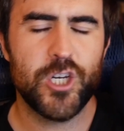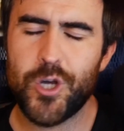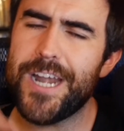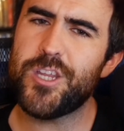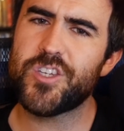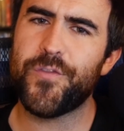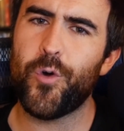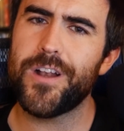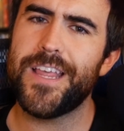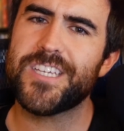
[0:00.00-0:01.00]
Try to use
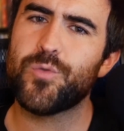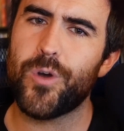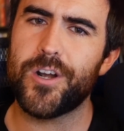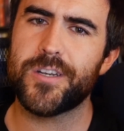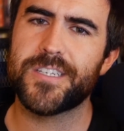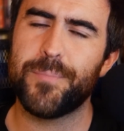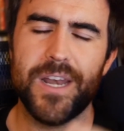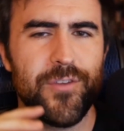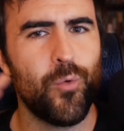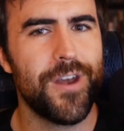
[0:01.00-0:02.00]
four or less words,
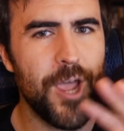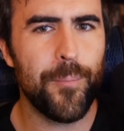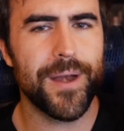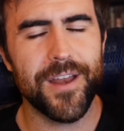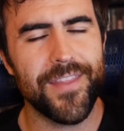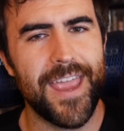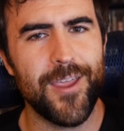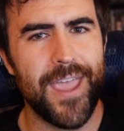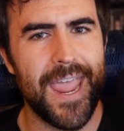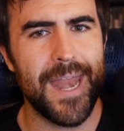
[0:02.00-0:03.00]
but if you want to go bigger than that,
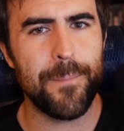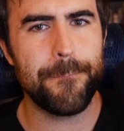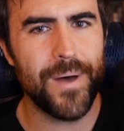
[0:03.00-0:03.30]
you can.